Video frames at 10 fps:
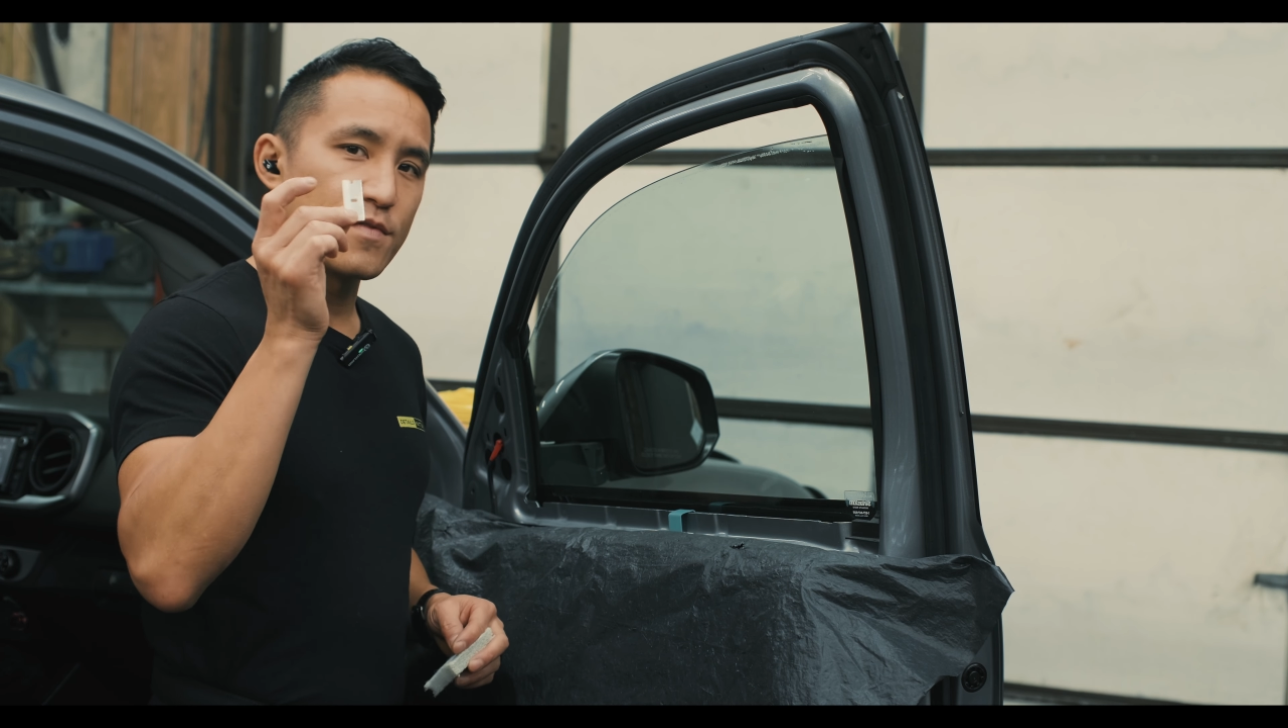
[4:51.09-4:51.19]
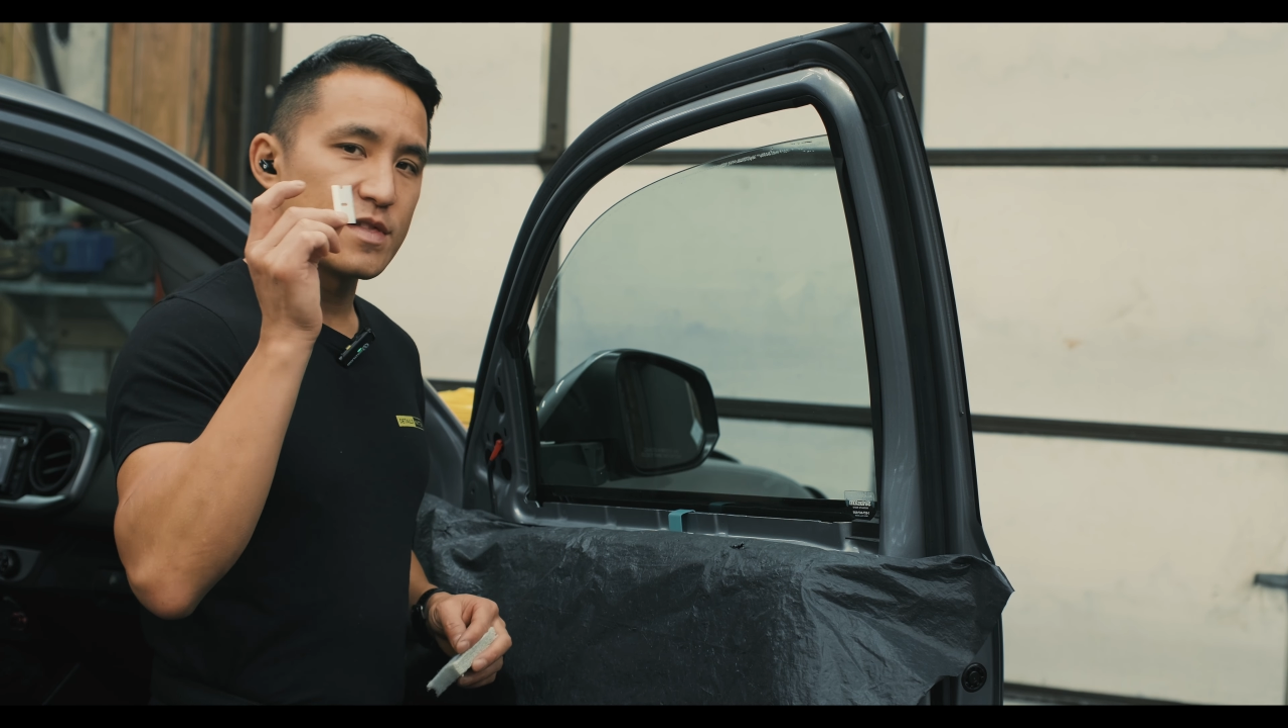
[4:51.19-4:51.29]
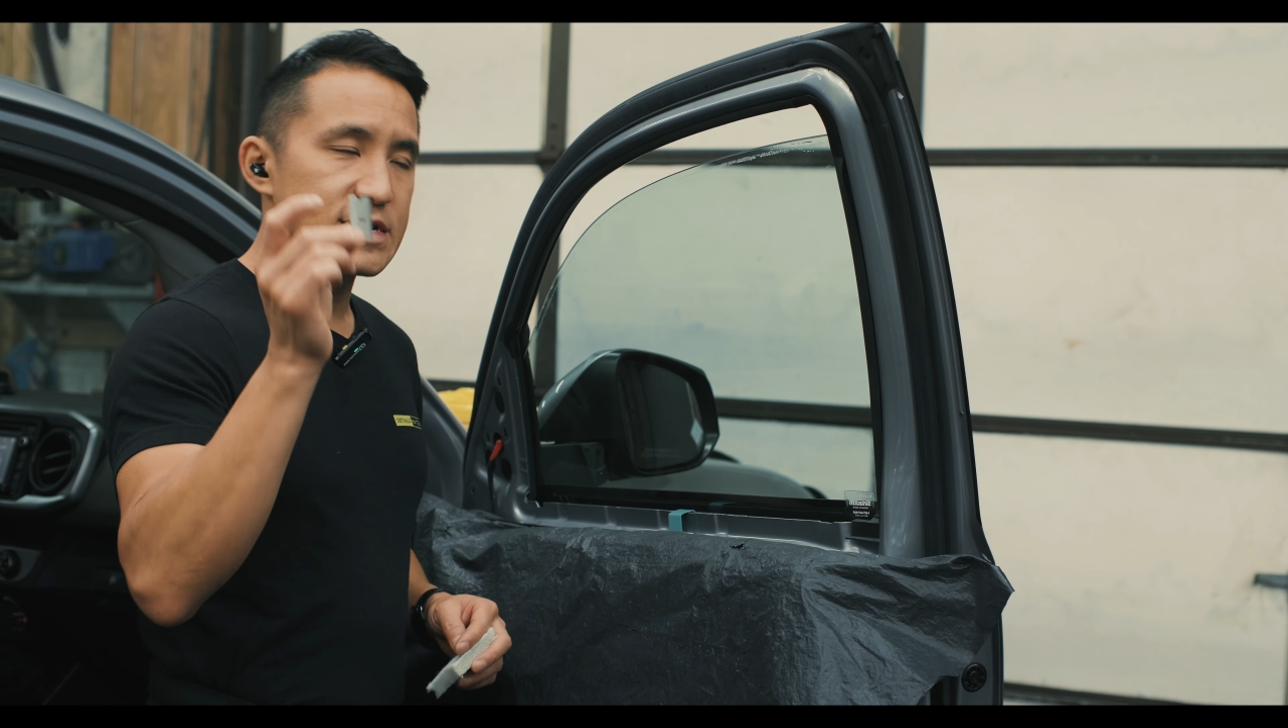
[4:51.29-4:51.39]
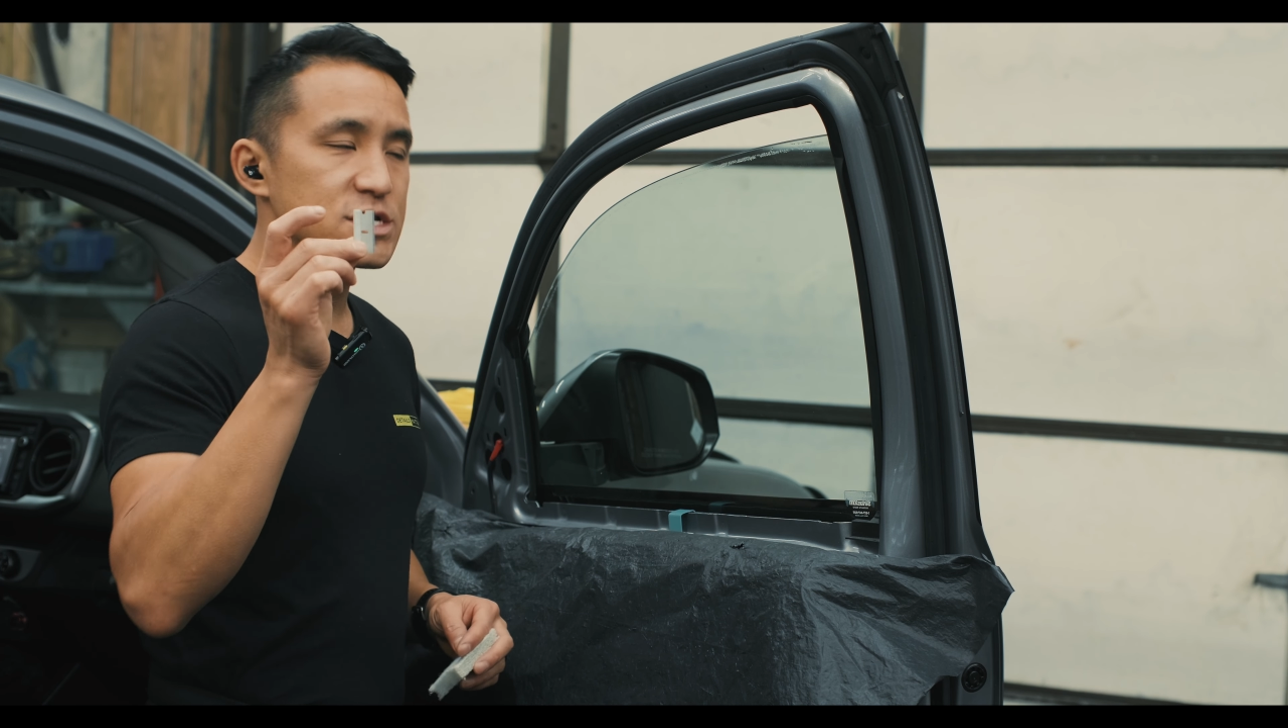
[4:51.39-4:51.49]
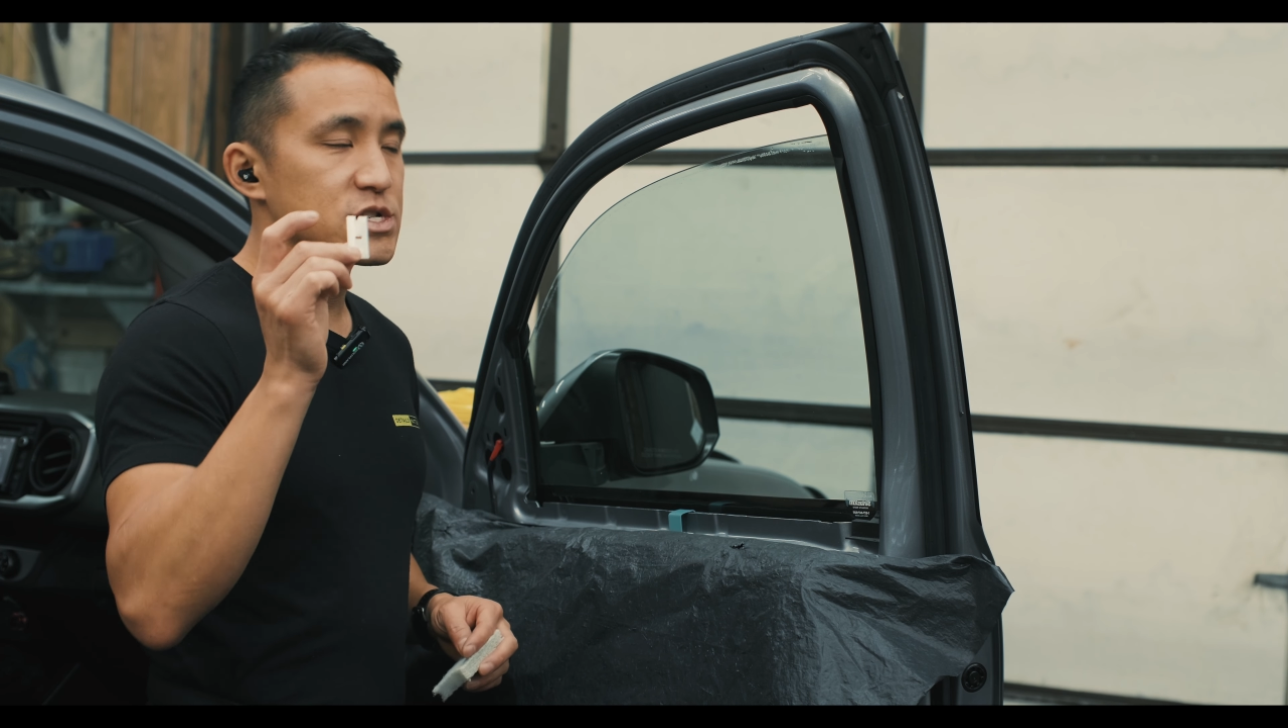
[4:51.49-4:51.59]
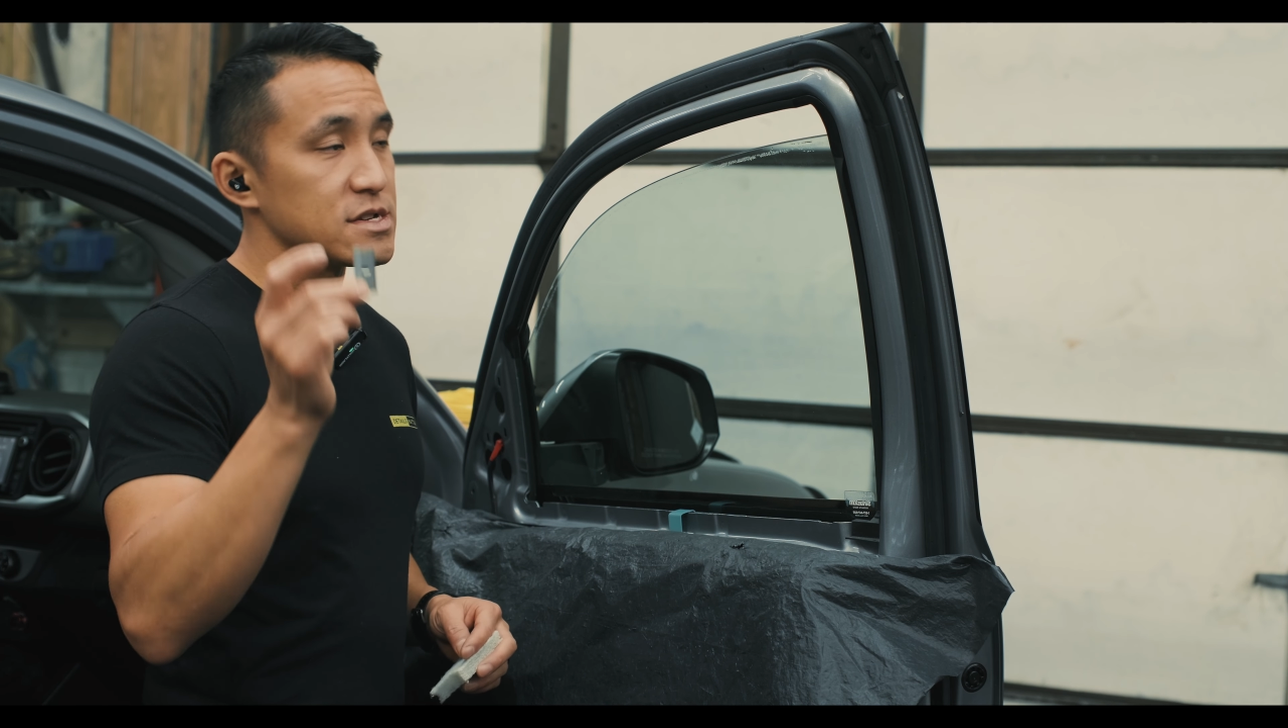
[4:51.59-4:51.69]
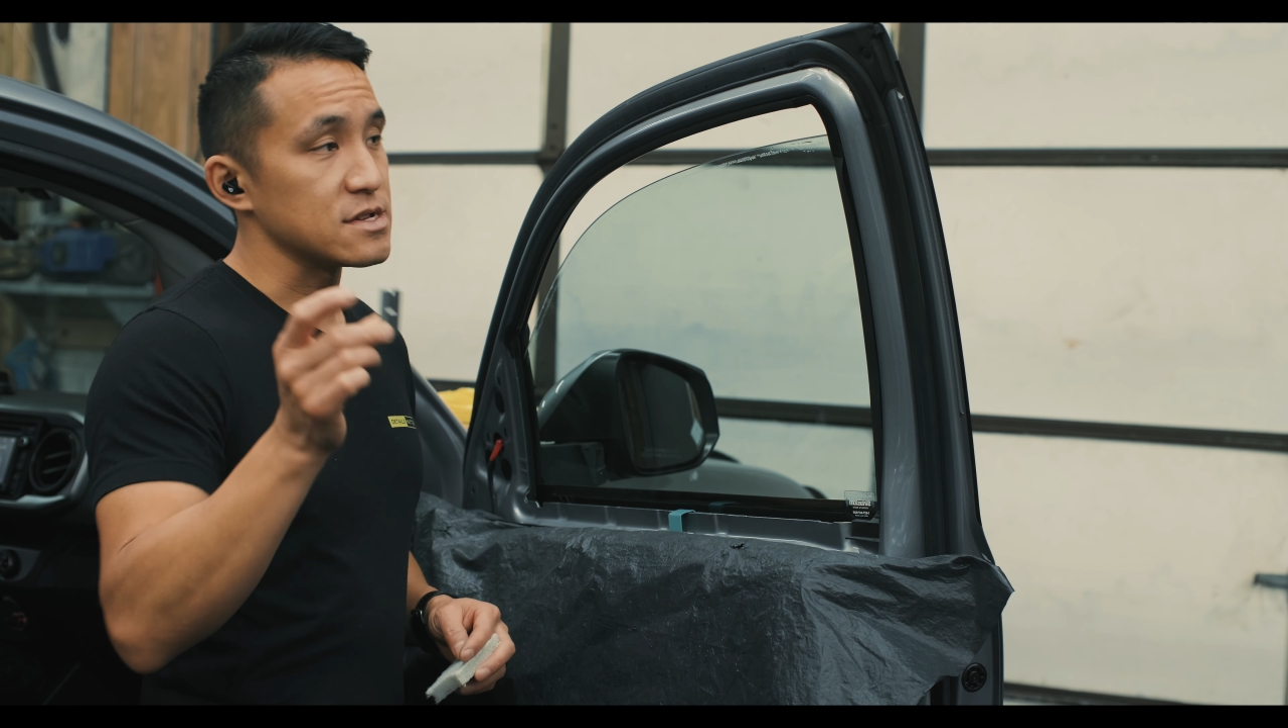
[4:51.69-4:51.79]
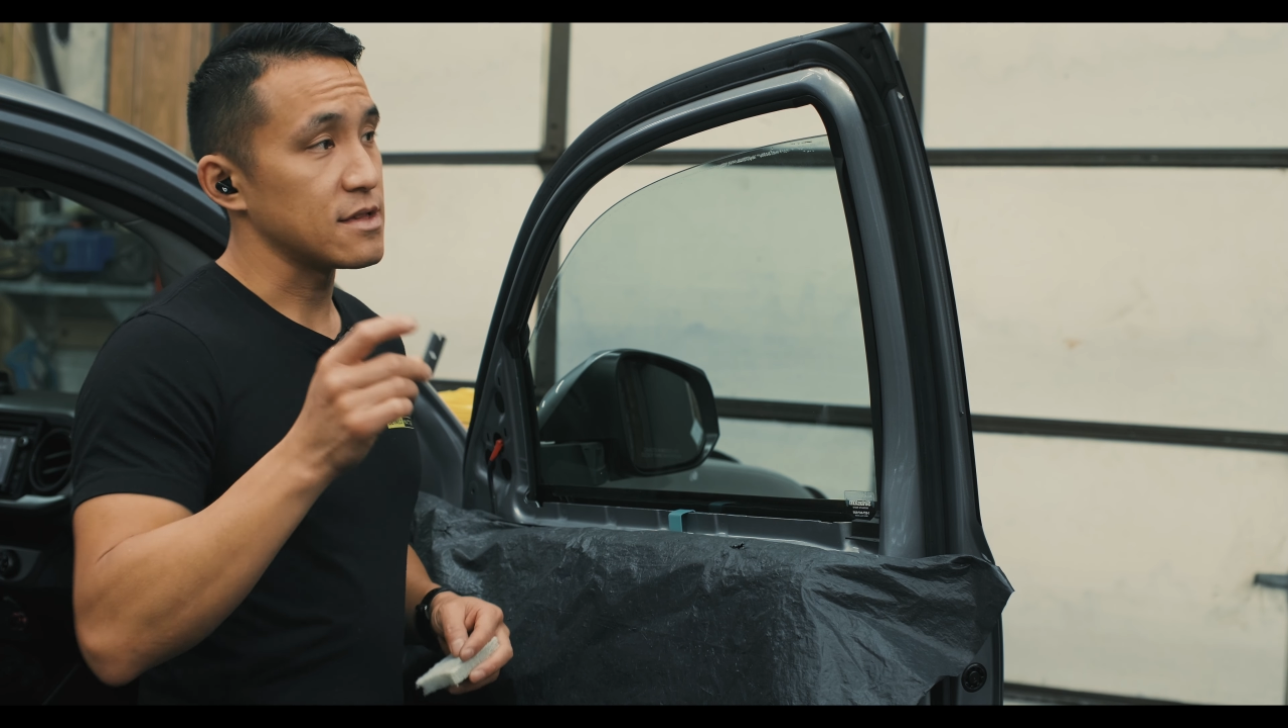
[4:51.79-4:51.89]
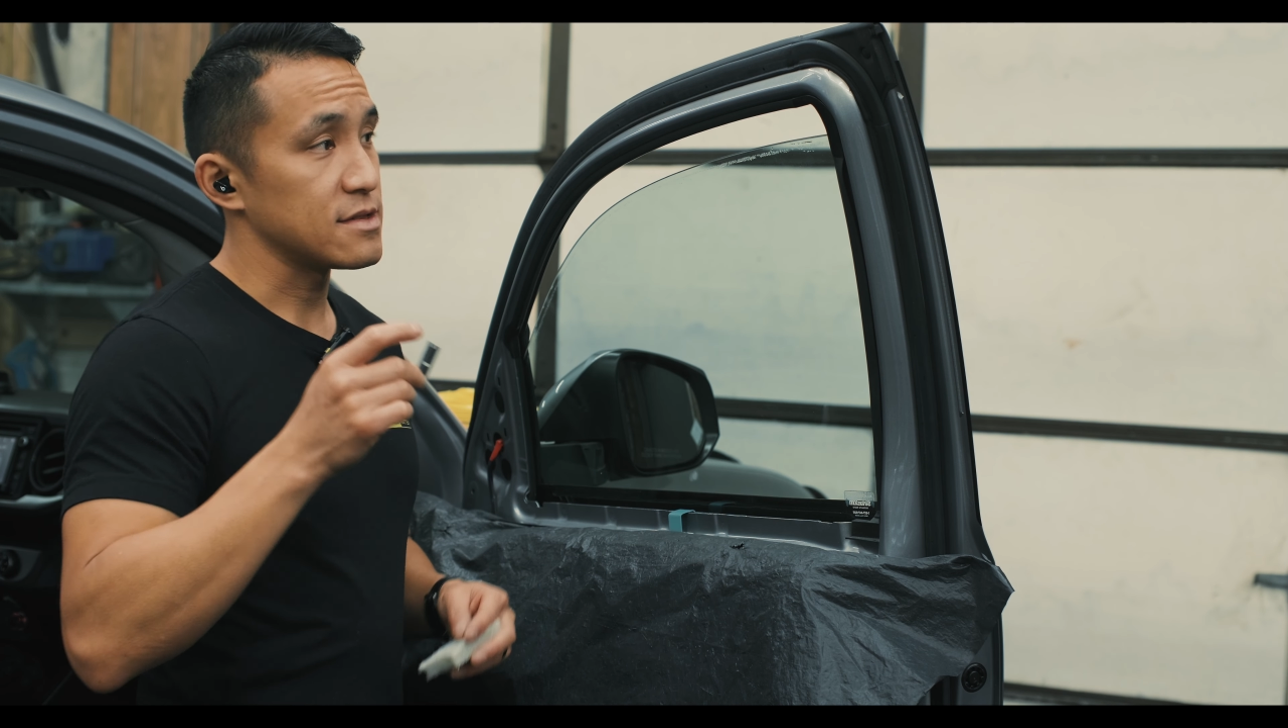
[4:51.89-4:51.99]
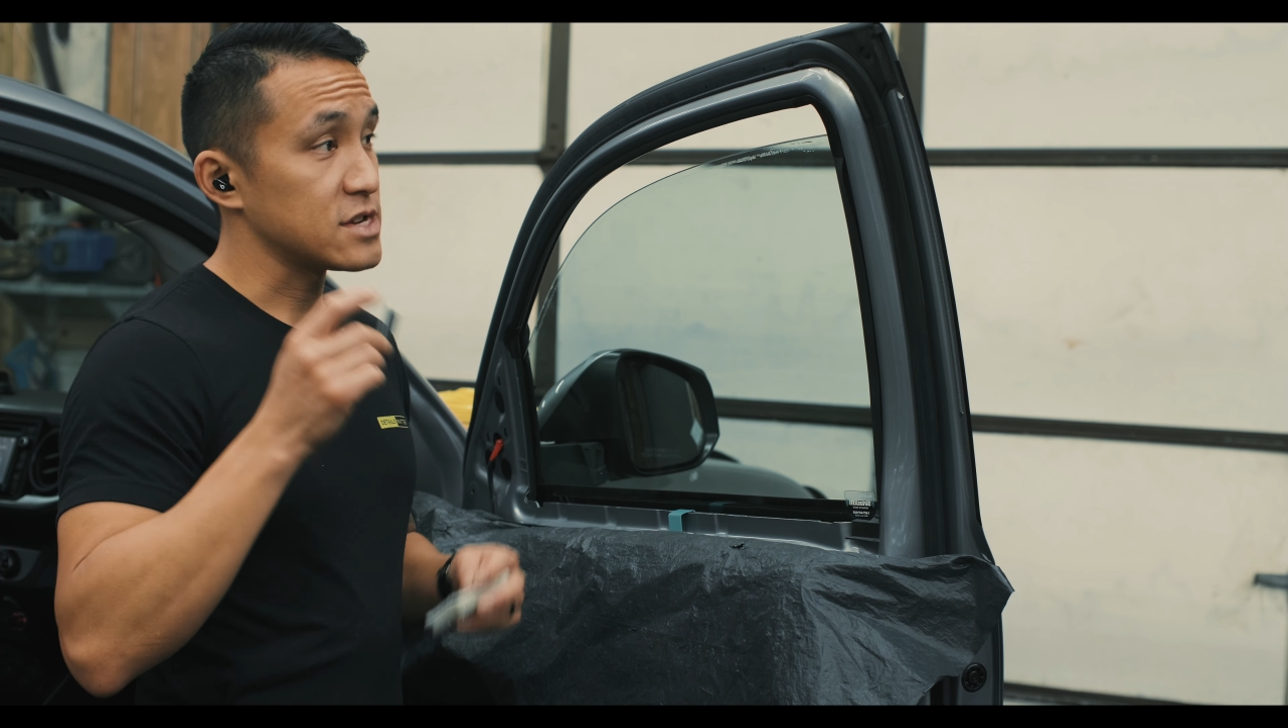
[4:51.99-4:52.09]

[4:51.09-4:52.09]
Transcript: less chances,